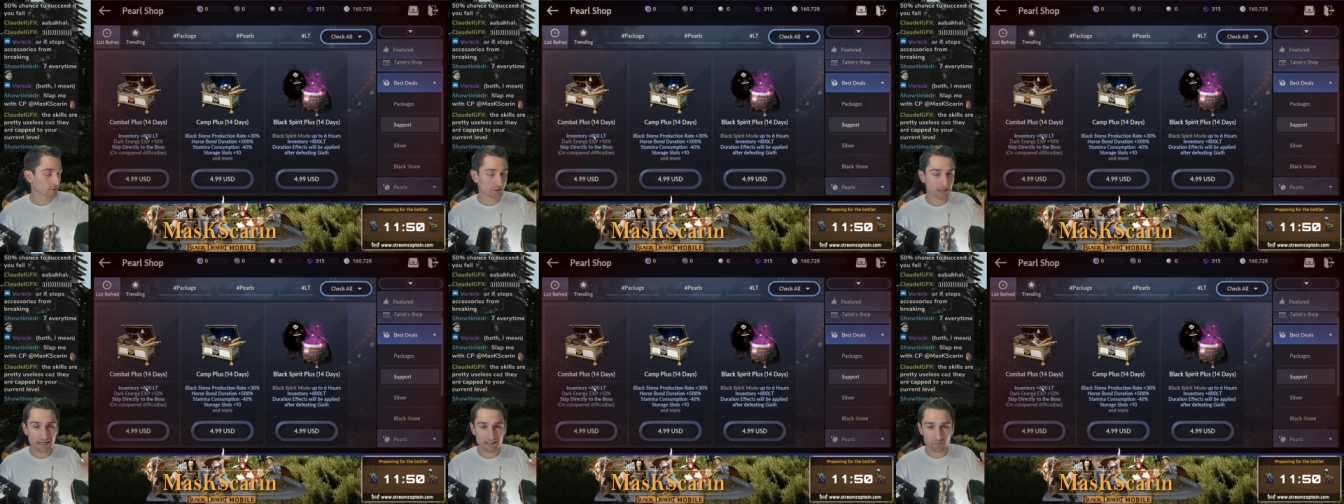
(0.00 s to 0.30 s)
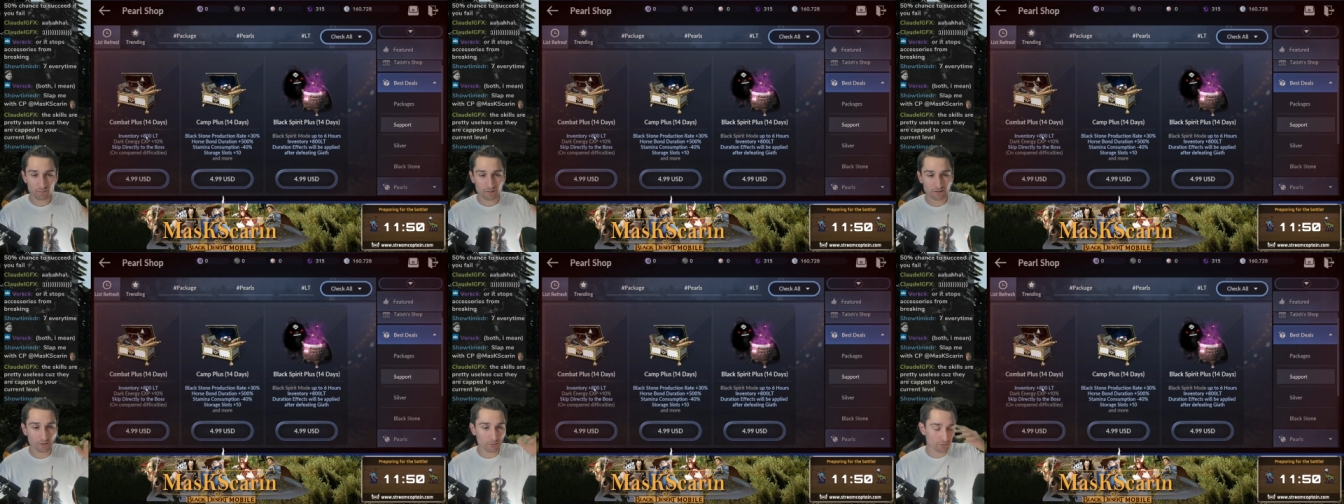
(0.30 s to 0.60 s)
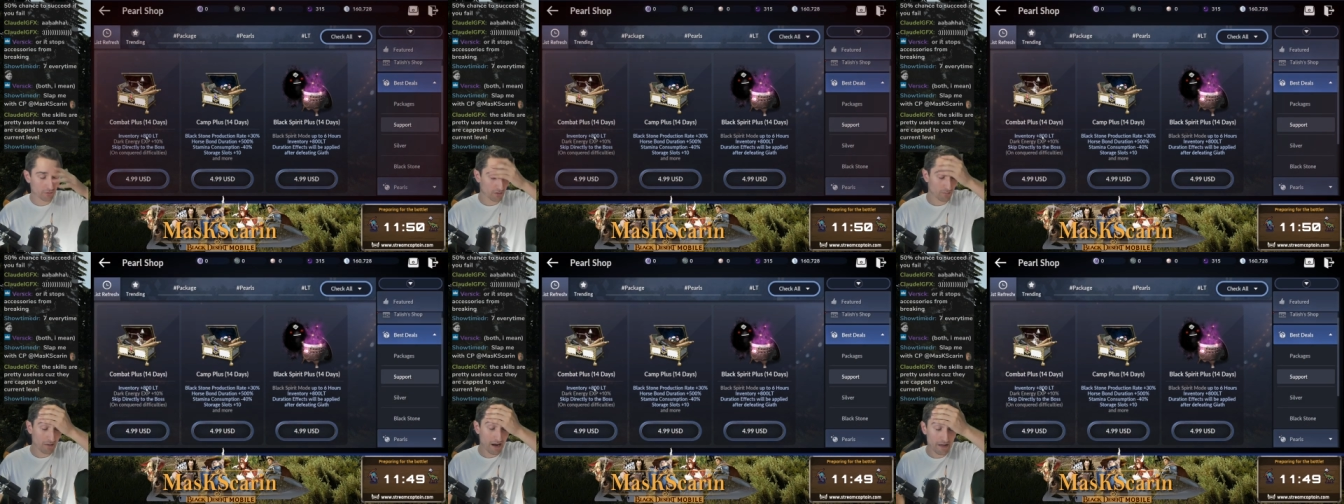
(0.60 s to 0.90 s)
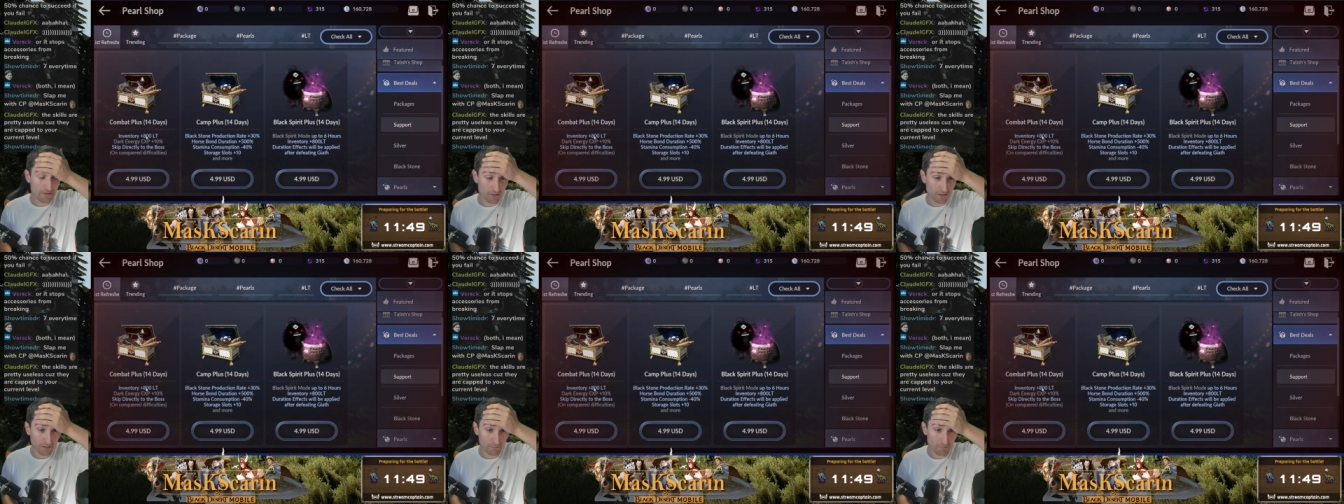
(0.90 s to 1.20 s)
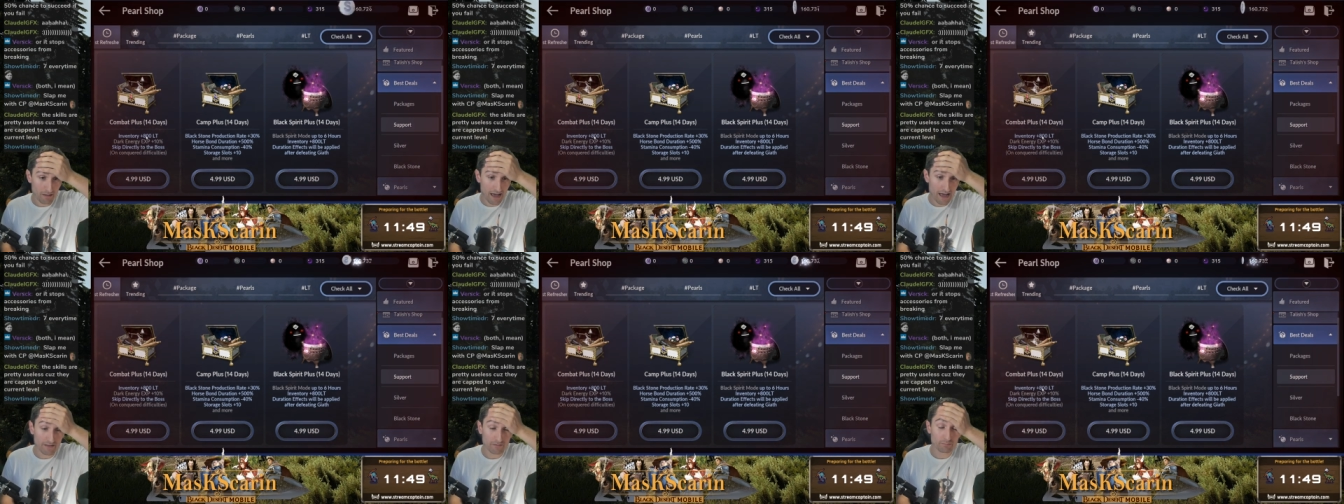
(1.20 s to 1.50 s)
Chat's been losing their mind. They're
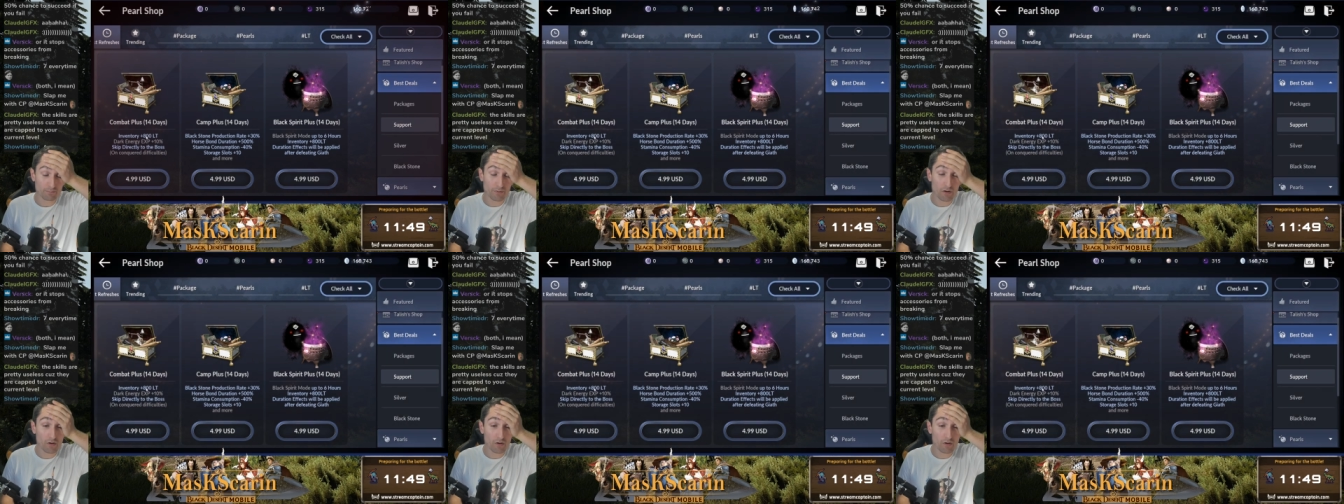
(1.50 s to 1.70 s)
like, "Mask,